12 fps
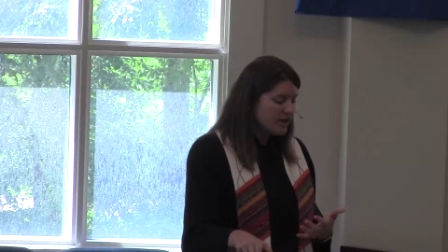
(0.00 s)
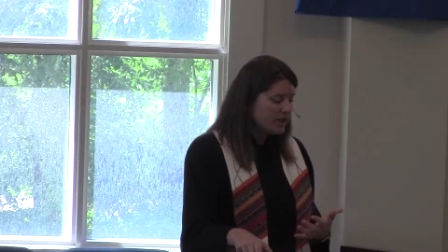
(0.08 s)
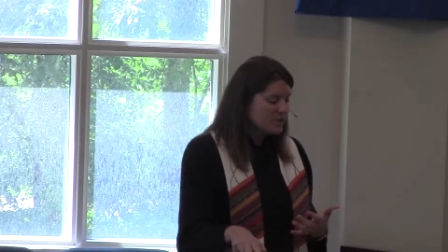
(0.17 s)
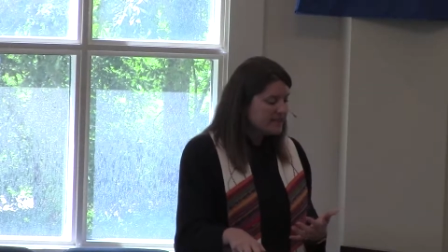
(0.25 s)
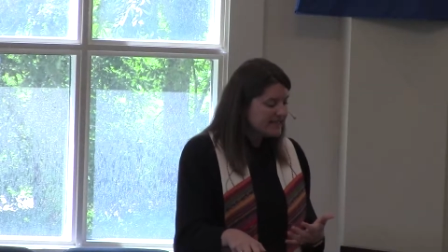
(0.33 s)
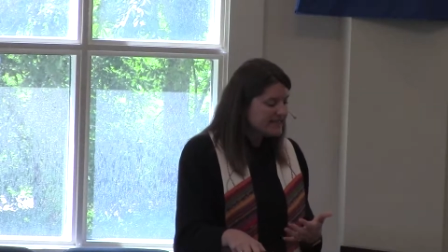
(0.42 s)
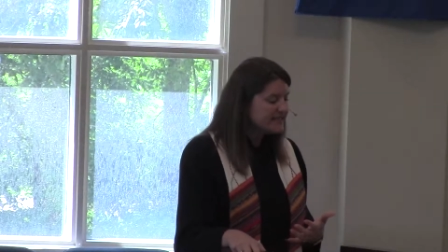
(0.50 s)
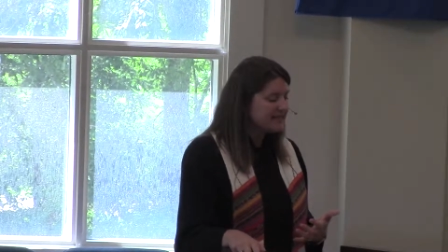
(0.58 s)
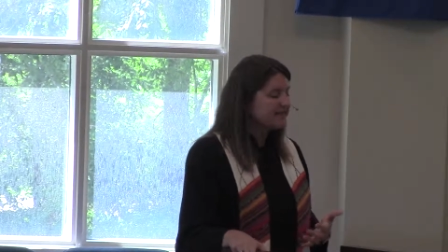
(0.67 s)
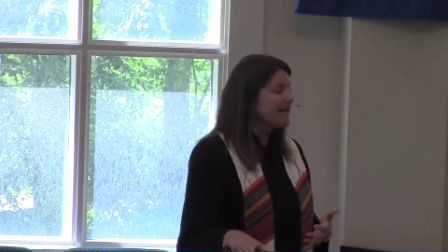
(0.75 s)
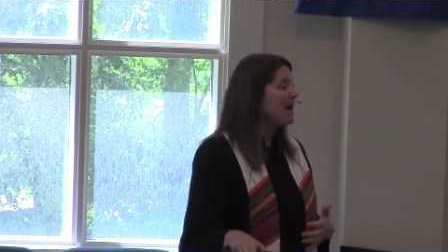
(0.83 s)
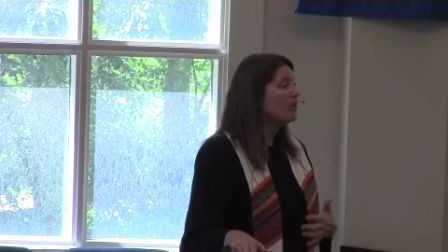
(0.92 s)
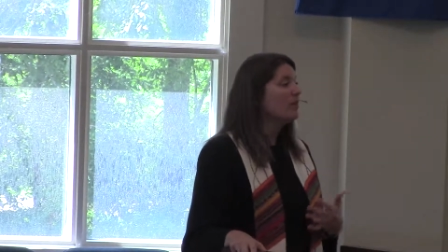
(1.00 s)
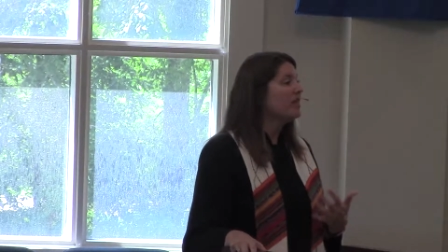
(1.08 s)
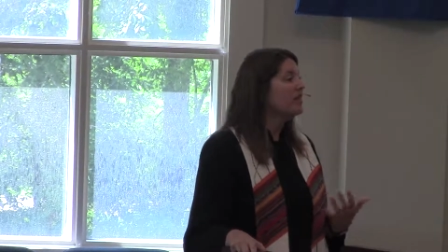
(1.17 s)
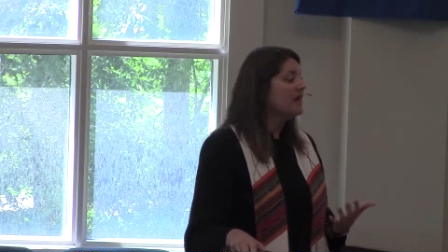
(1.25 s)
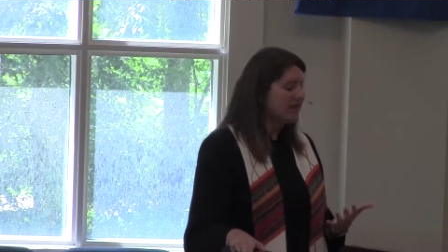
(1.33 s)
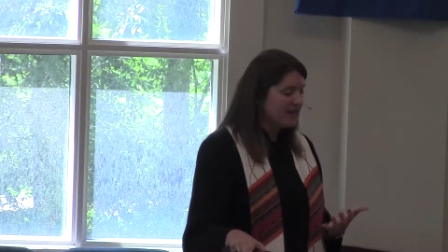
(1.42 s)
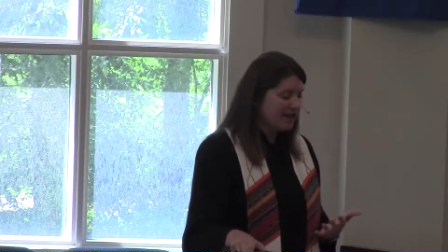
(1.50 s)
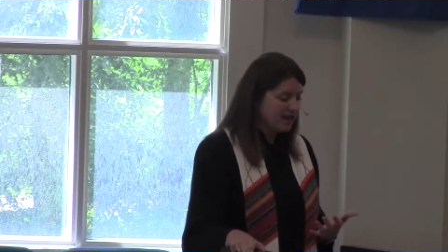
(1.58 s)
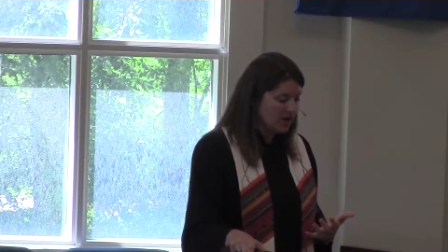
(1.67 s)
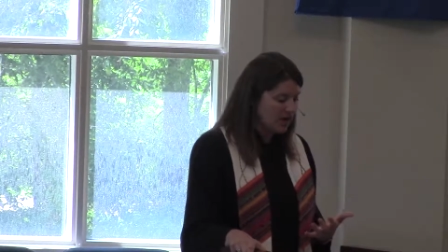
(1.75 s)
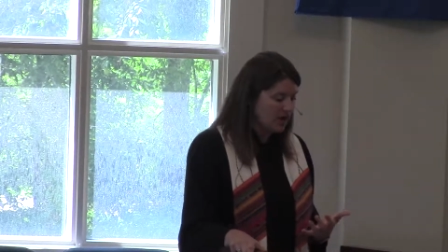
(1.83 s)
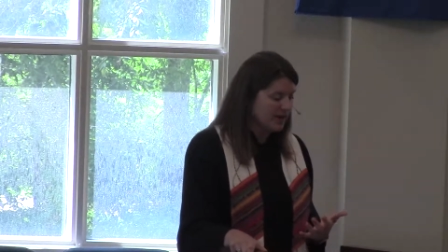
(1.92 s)
who sends us out with nothing at
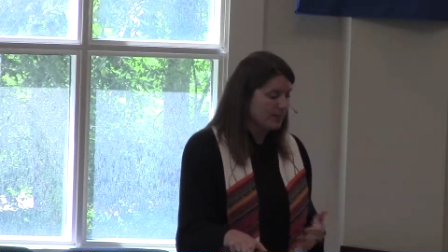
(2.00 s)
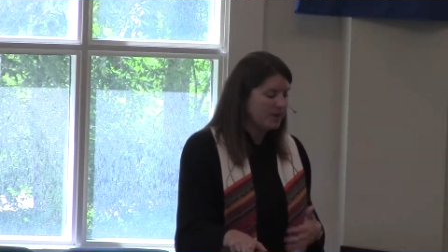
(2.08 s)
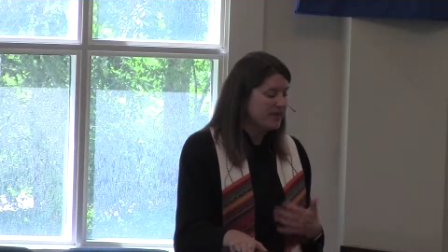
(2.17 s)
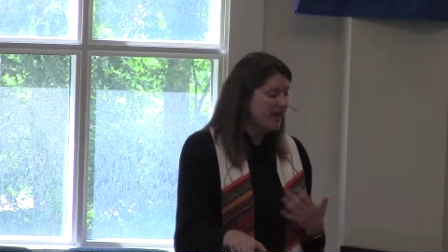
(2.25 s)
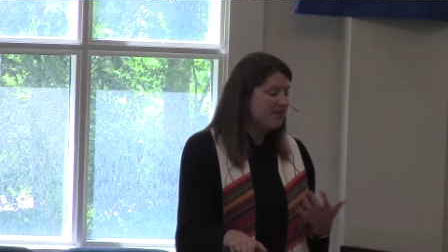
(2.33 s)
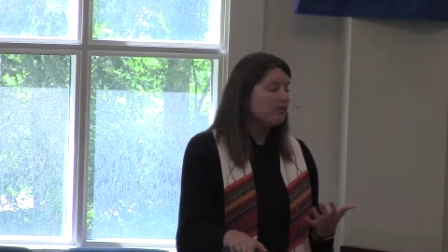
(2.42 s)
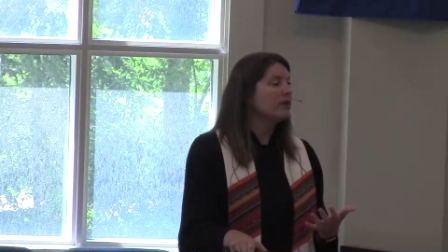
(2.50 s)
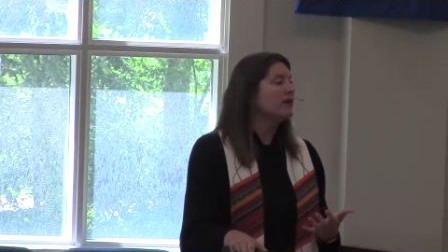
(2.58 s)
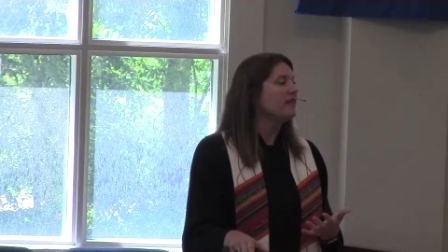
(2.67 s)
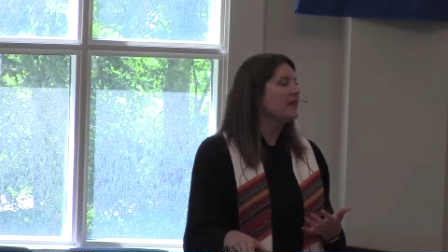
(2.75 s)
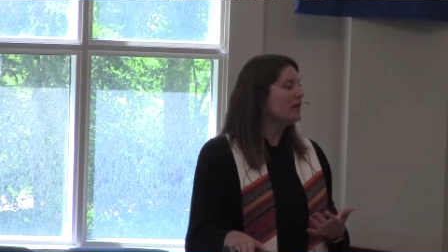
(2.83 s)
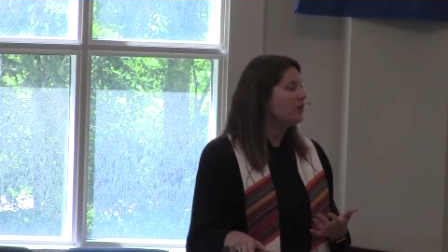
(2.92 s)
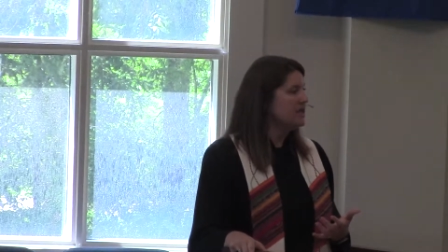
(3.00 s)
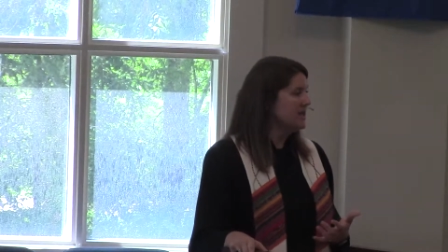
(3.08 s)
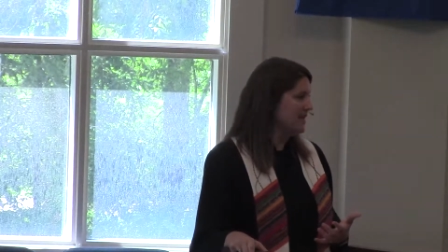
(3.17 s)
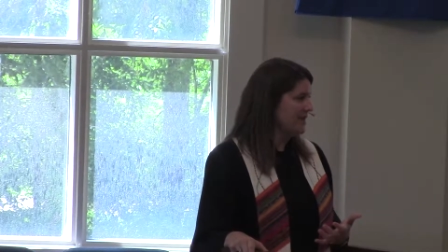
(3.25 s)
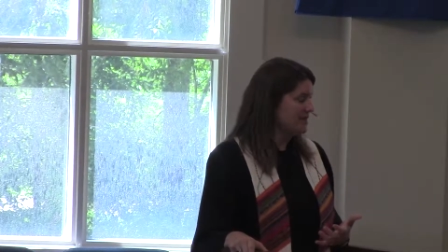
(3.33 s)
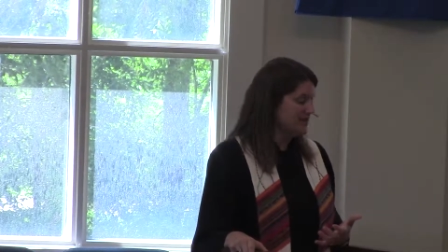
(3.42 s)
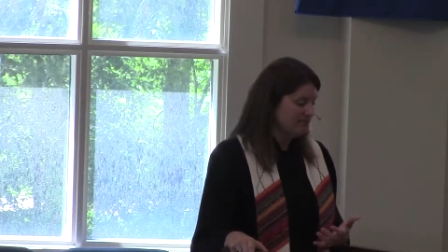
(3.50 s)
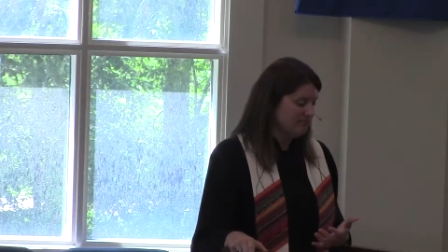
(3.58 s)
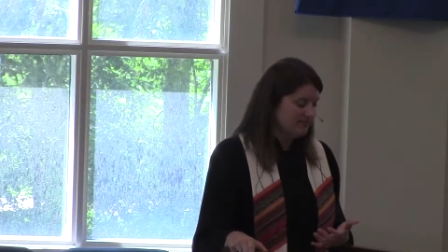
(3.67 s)
all and with everything we need.